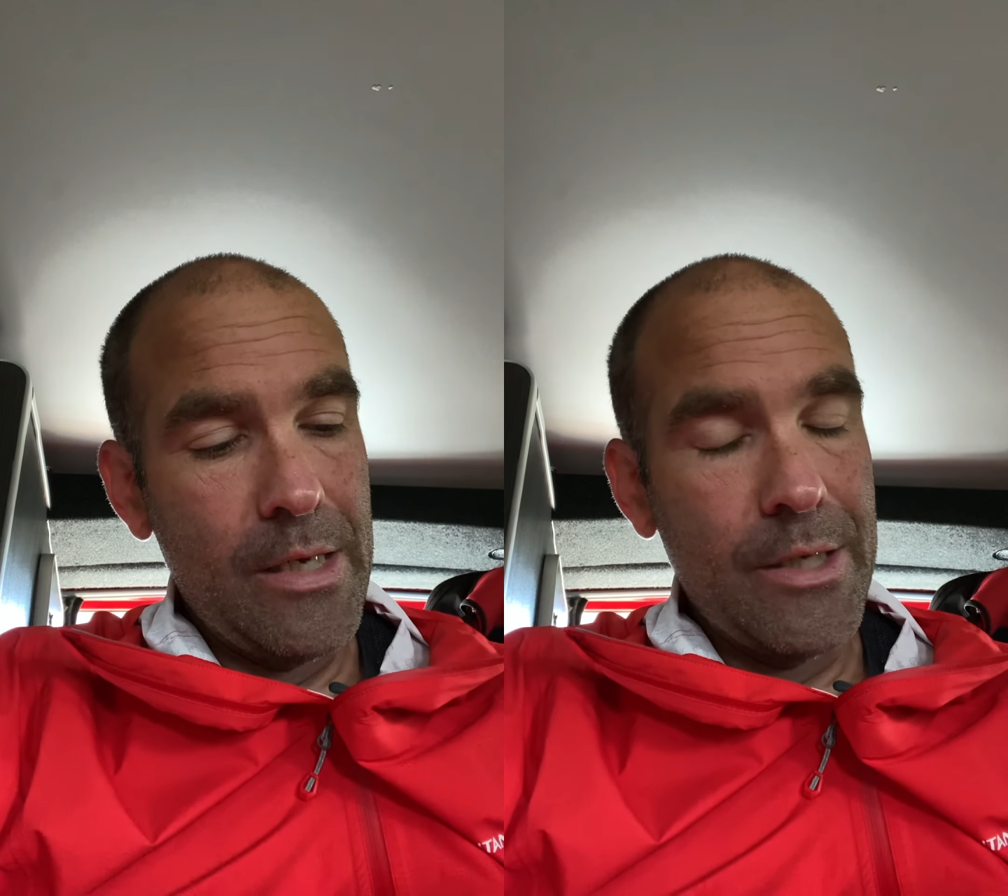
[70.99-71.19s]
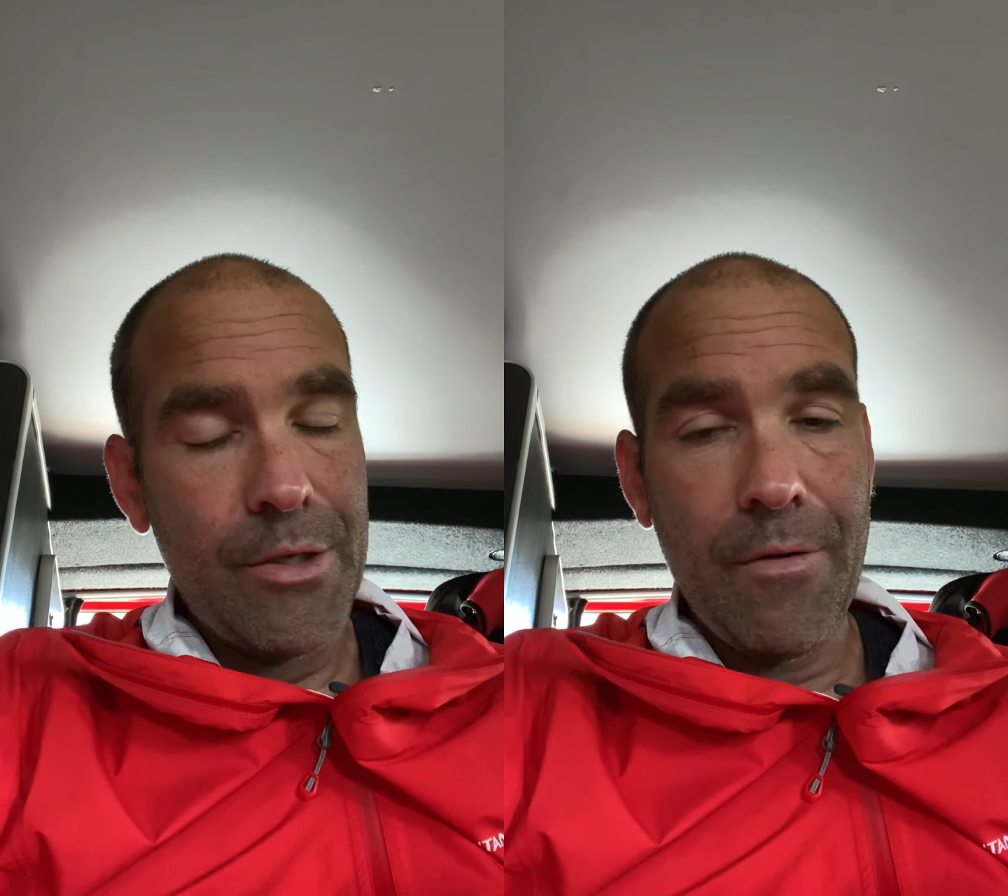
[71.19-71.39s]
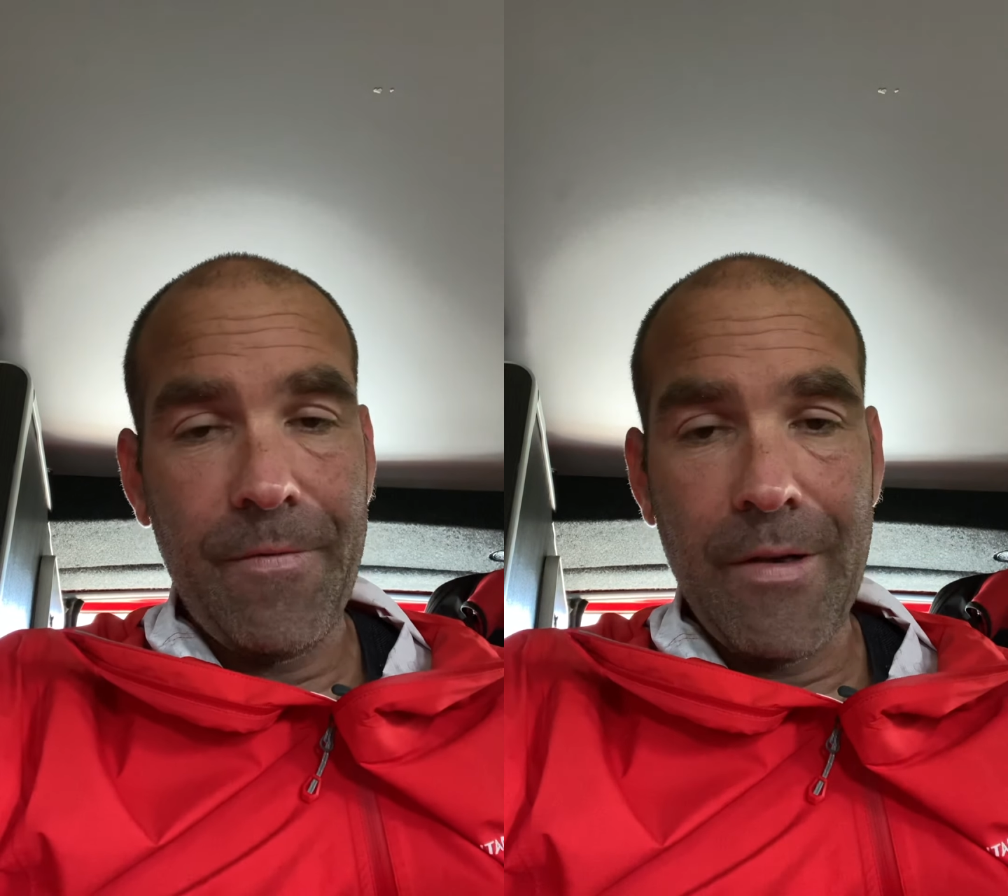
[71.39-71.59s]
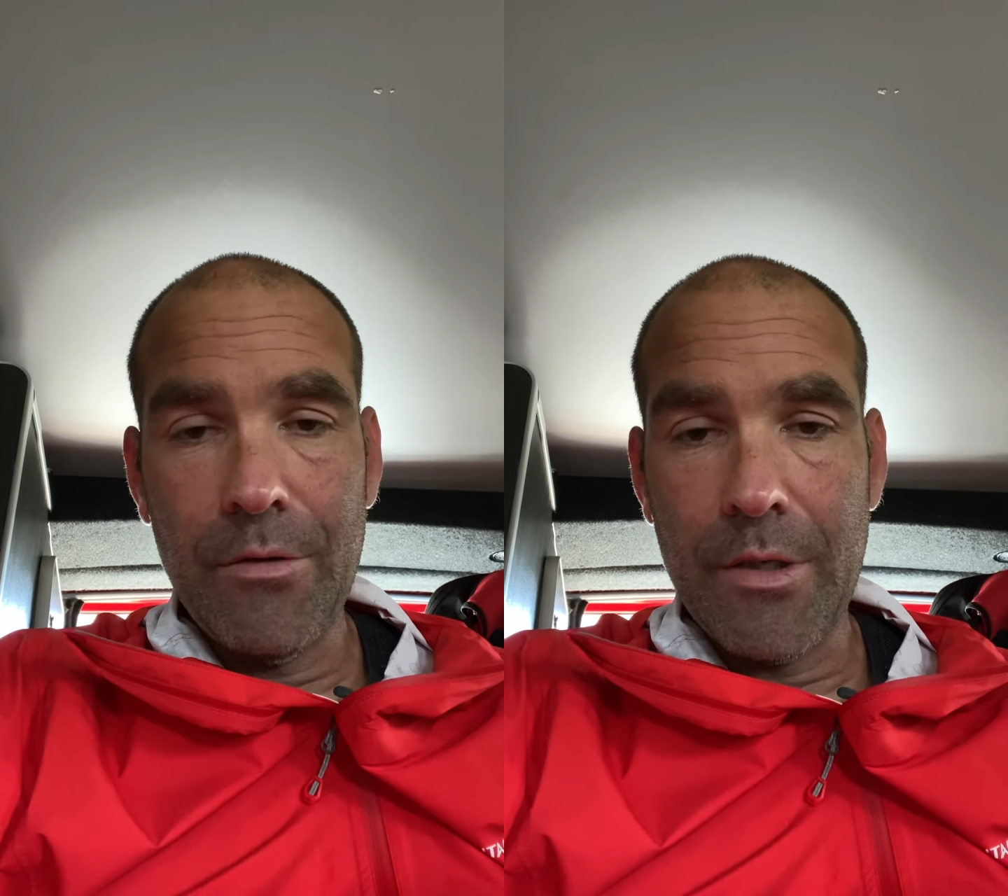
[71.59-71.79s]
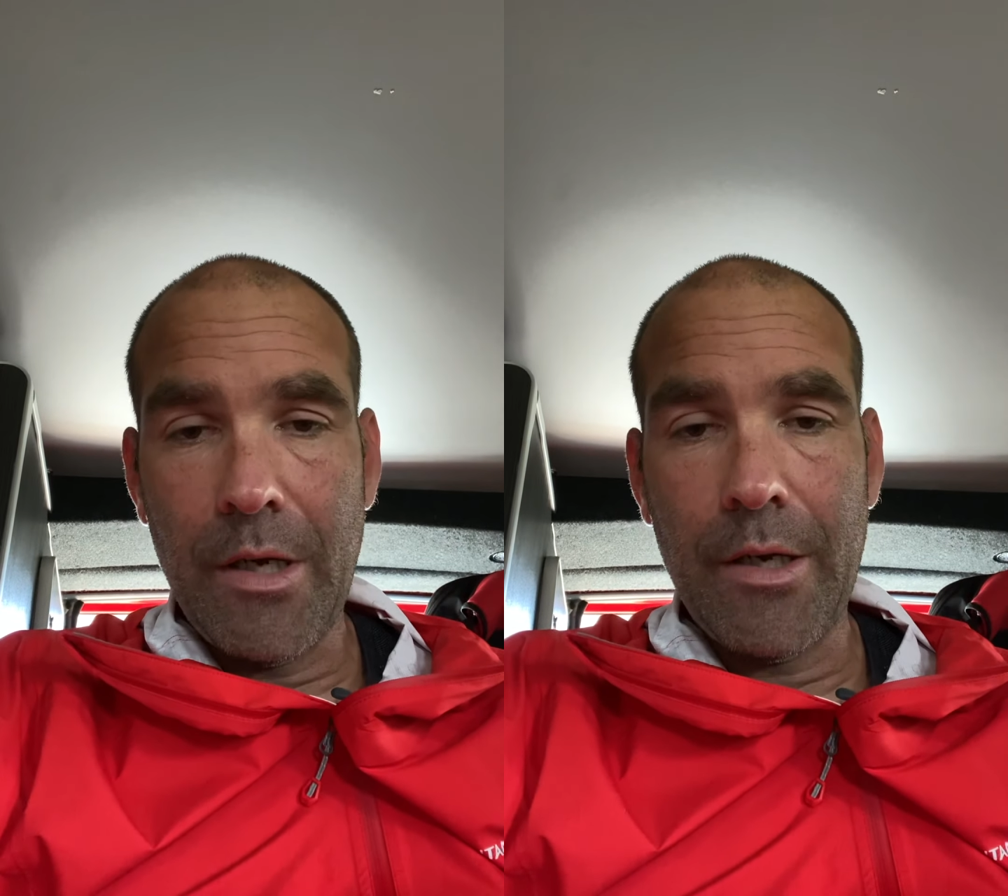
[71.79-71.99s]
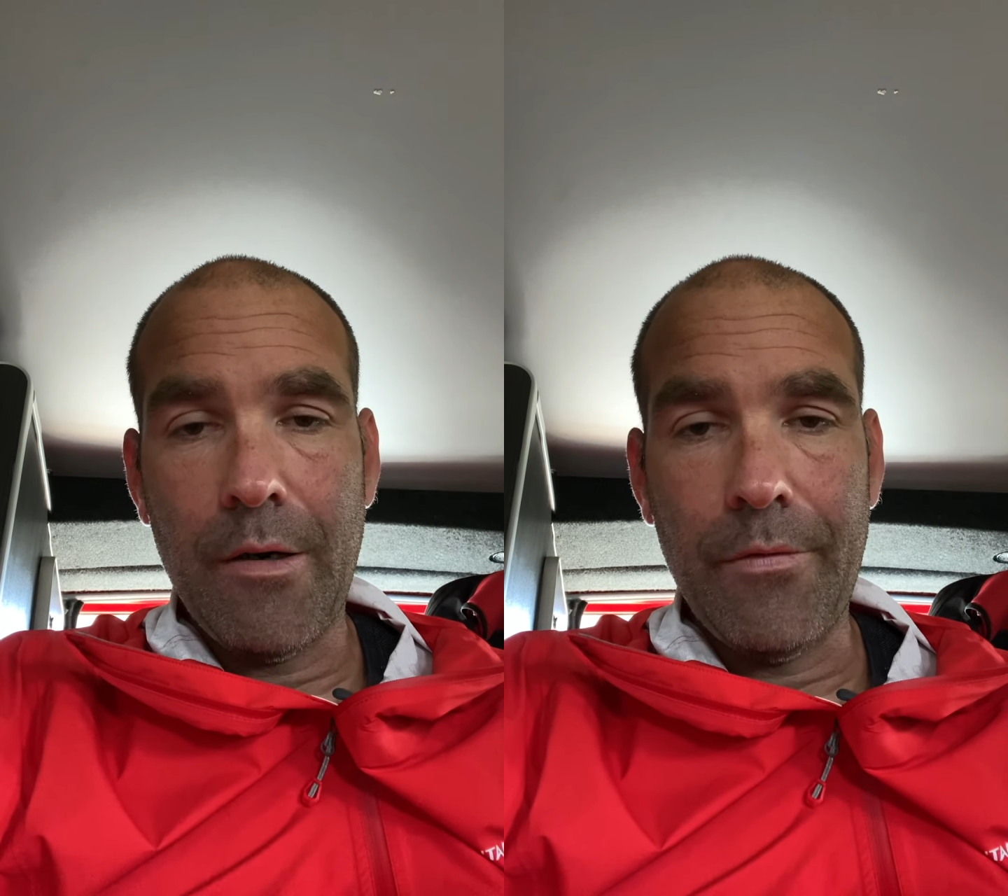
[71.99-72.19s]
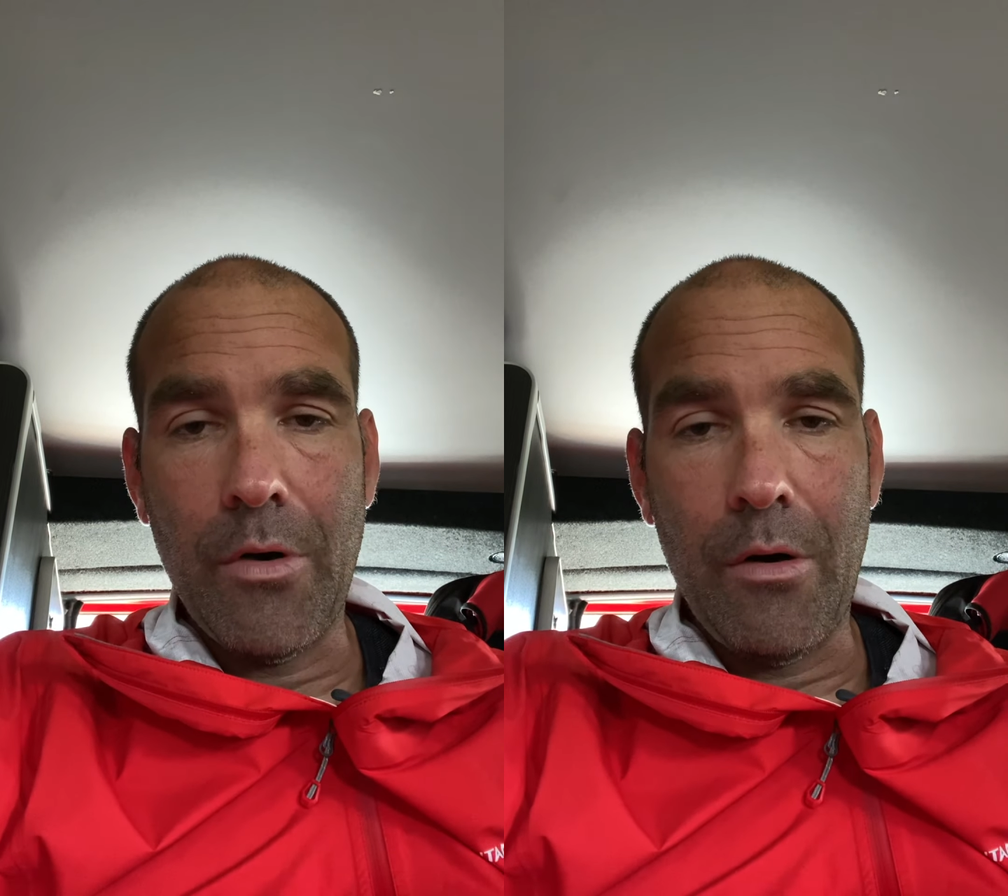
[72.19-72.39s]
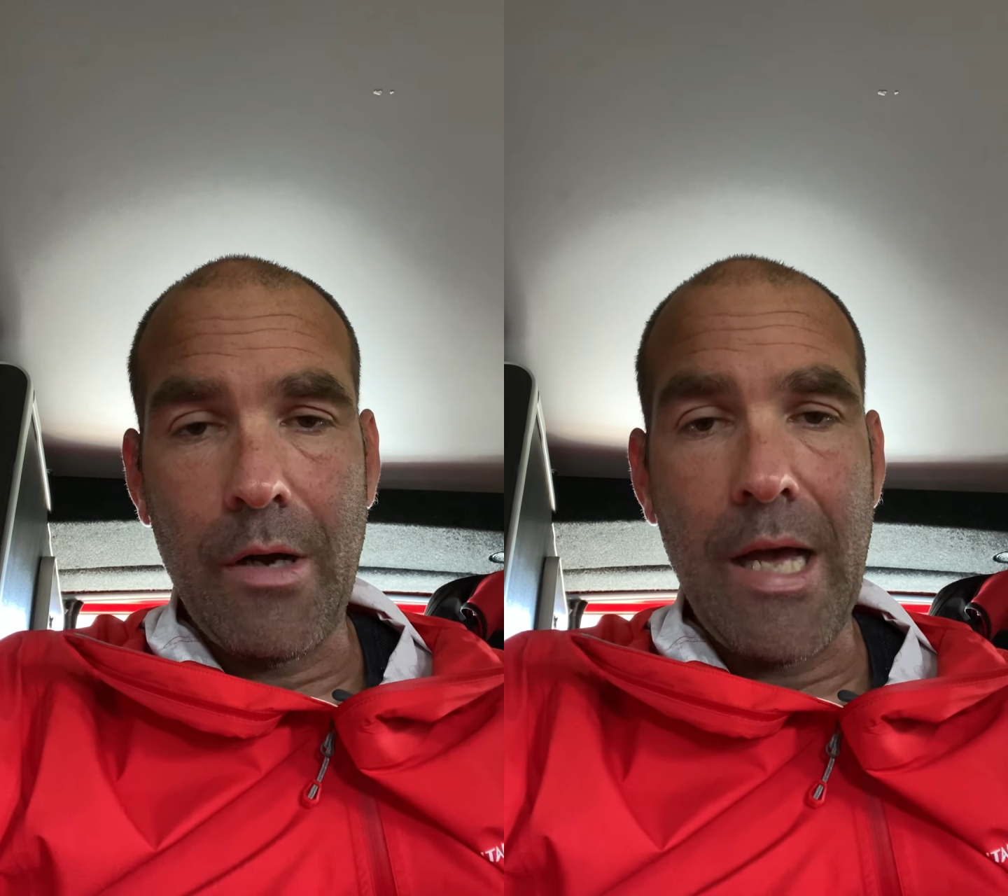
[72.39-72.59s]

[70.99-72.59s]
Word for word: So it feels like I've got